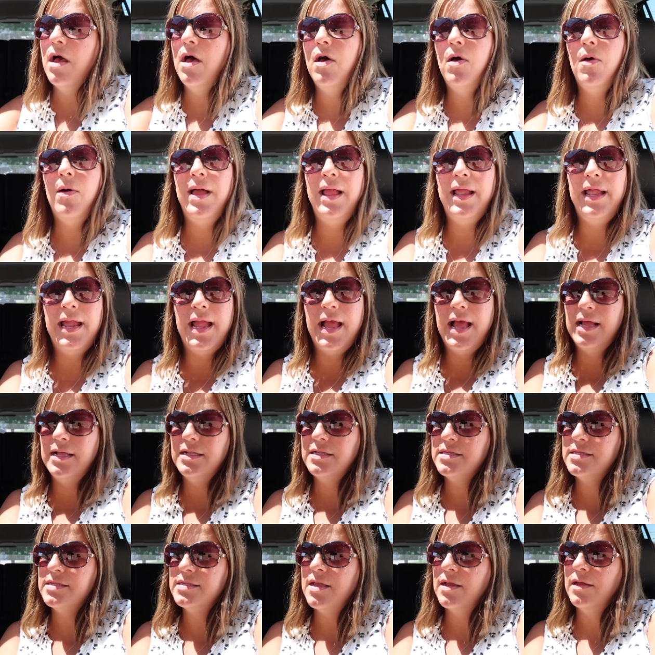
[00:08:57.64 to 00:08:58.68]
Oh, I
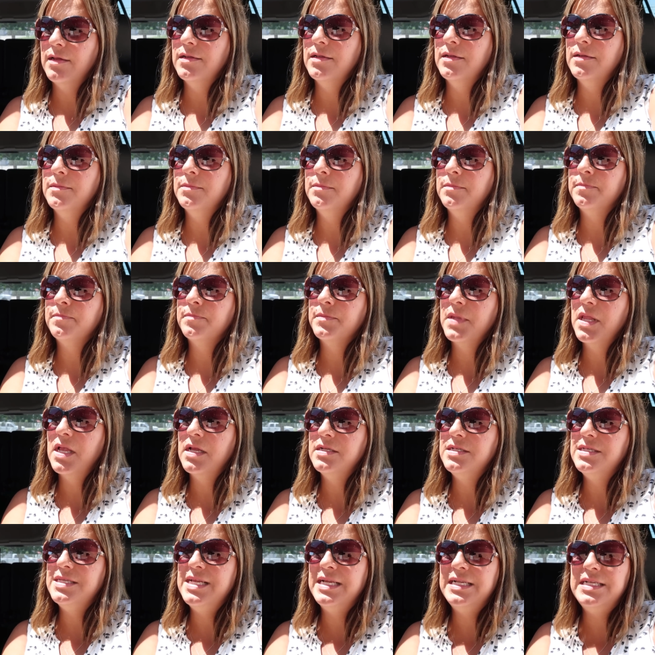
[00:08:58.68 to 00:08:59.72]
got some
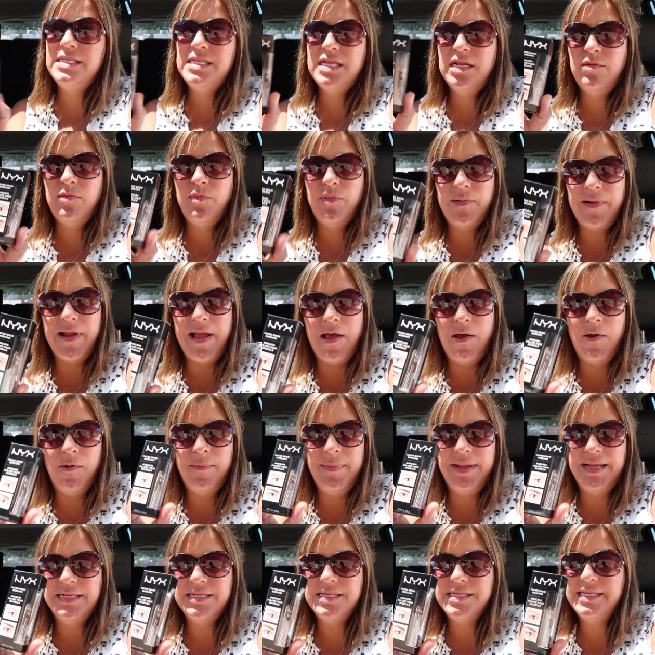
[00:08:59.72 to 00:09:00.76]
tinted brow
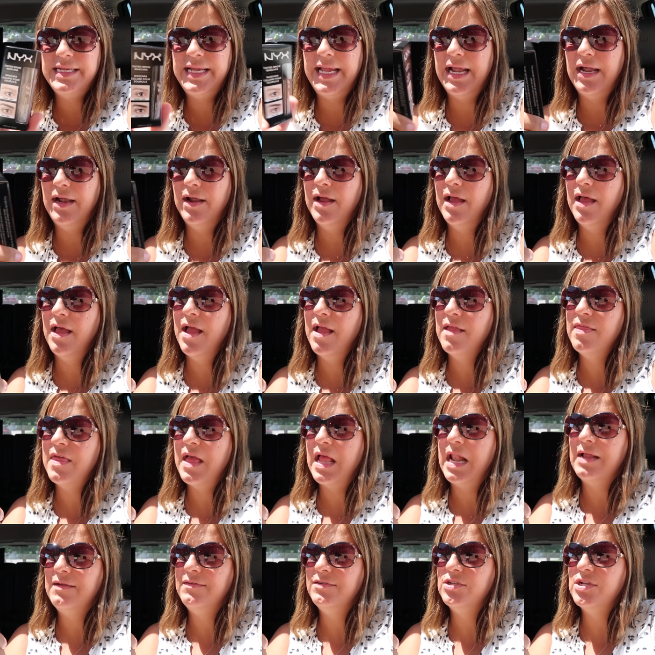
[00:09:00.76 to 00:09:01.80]
mascara. I
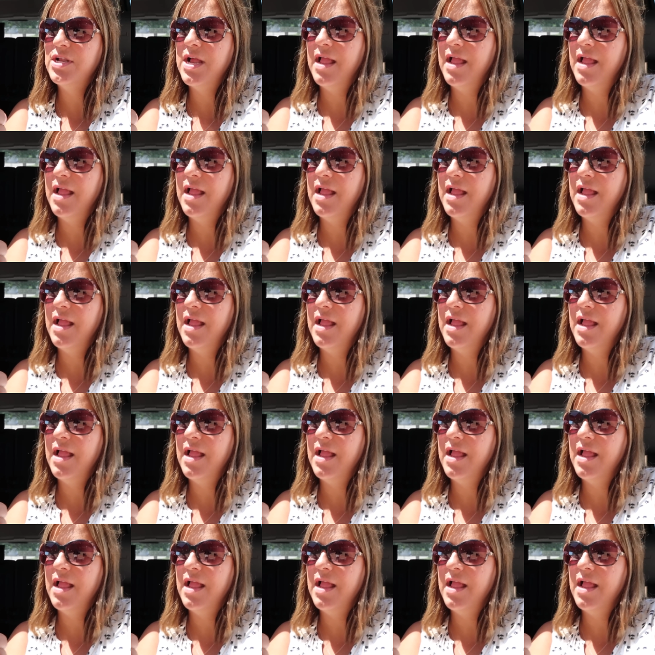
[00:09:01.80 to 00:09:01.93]
thought I would